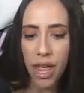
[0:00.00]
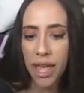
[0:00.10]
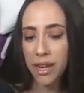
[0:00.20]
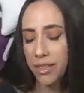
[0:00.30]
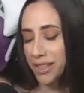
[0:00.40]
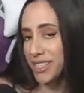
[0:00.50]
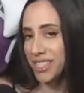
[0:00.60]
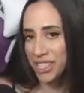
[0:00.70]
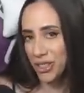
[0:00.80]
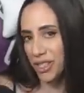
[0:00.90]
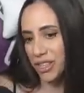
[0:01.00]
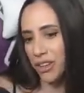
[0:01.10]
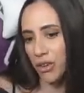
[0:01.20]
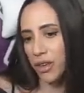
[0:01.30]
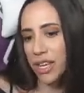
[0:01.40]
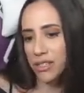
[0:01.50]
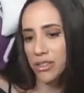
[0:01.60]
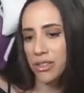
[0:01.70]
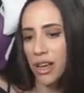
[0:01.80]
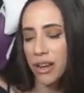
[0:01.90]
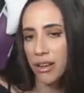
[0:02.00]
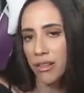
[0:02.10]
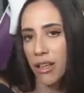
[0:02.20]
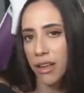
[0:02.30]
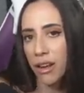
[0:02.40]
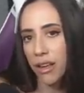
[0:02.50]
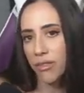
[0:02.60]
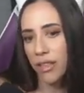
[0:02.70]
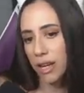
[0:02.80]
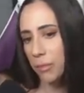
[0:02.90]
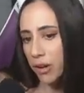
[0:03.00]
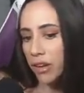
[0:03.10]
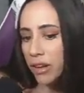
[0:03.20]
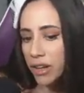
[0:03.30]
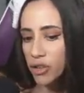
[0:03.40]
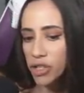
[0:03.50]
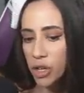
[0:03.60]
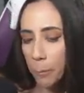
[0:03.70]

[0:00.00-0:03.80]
And I think this is interesting to know. Yes, there's not a lot of Latin American countries there,